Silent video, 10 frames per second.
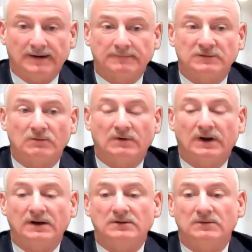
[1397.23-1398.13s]
So what
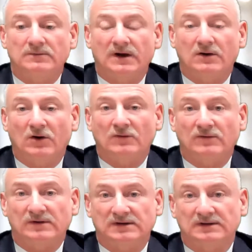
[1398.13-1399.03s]
I do with my
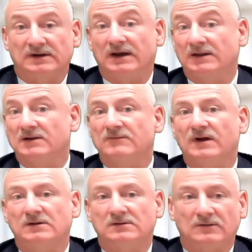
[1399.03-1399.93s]
contracts, I say, in the
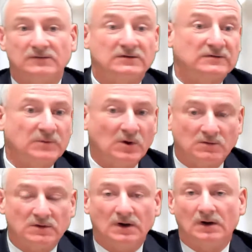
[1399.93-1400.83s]
event of a dispute